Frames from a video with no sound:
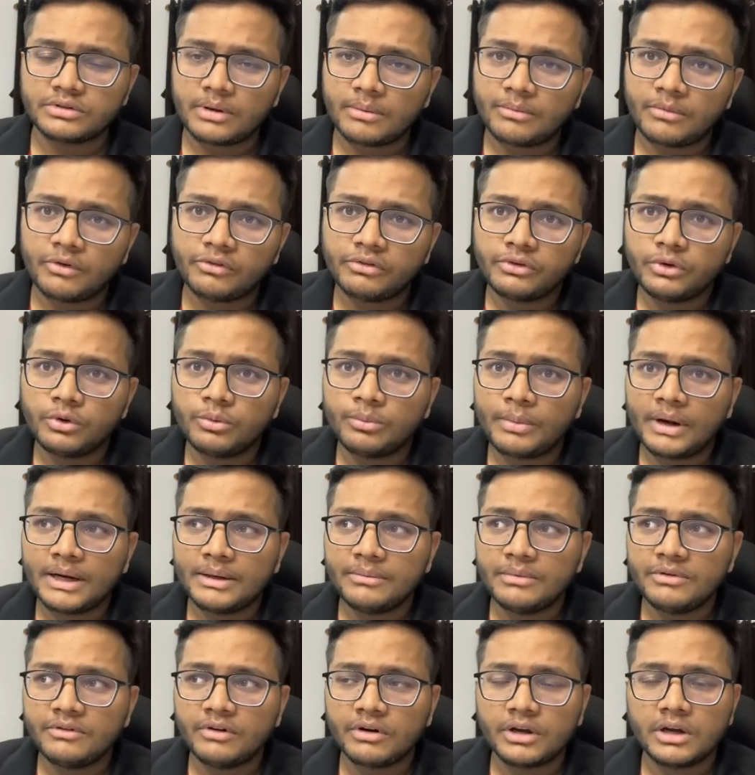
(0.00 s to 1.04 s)
Some of you
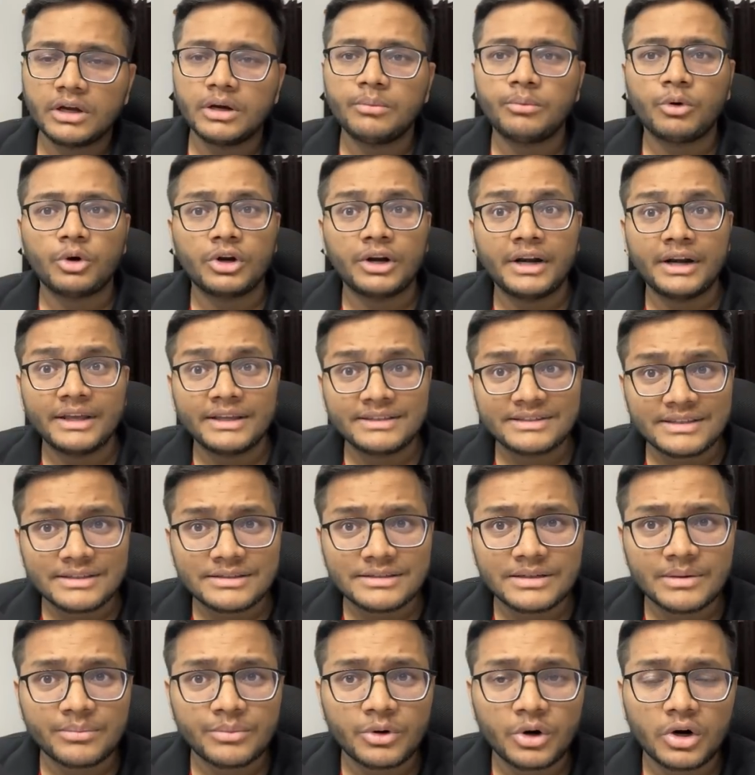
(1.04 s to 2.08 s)
might be working upon an
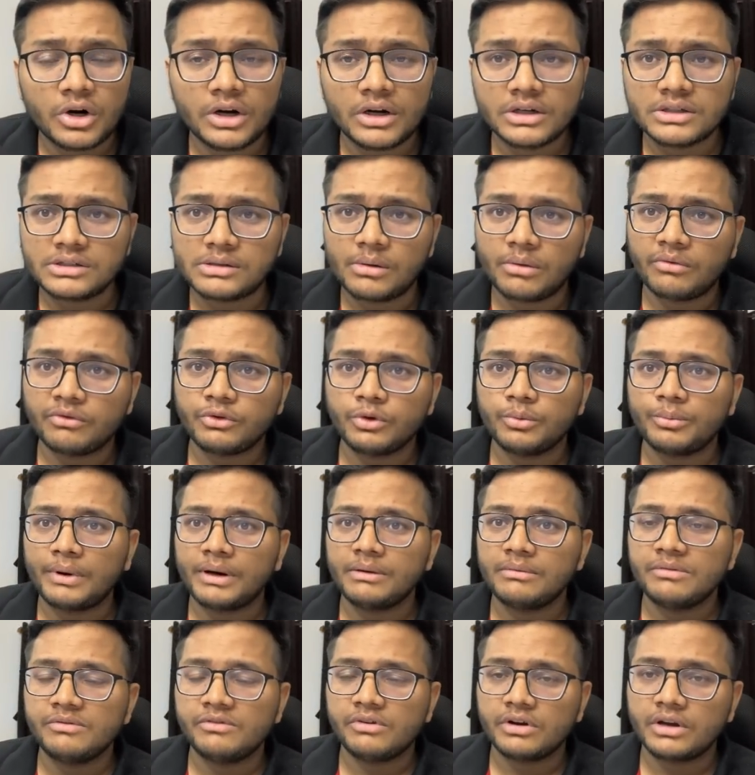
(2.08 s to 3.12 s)
existing product, some of you
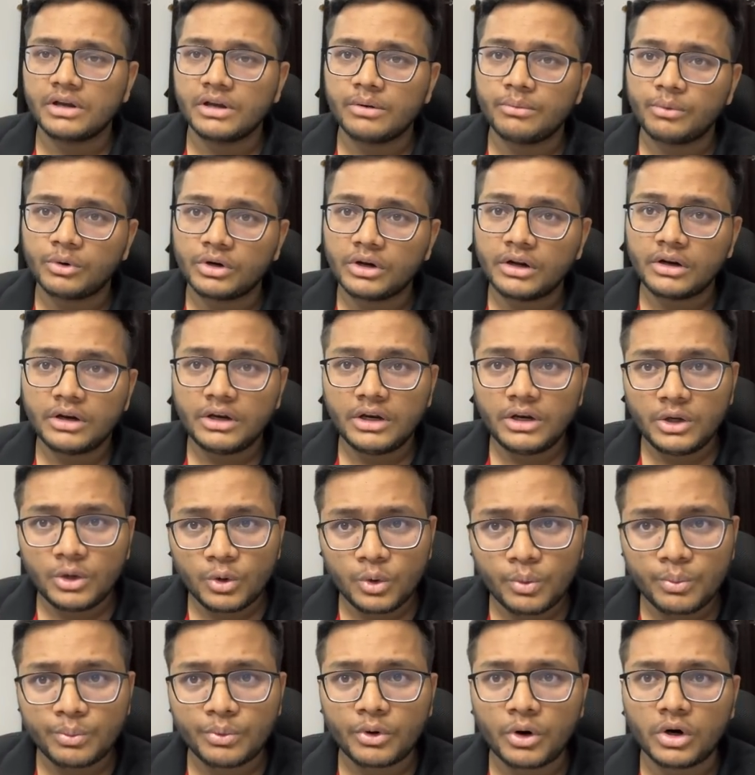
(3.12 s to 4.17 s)
might be working upon a
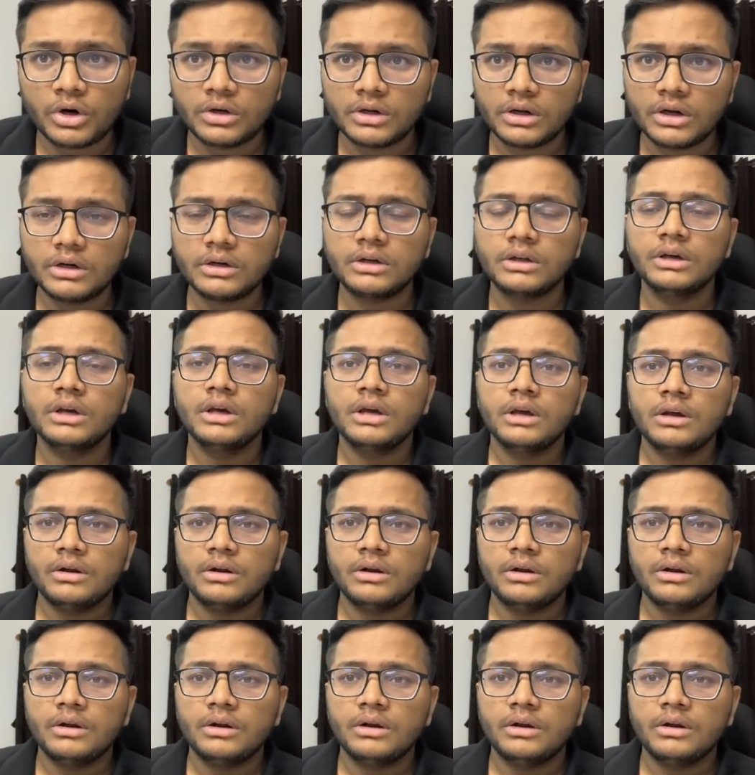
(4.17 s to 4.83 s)
new product.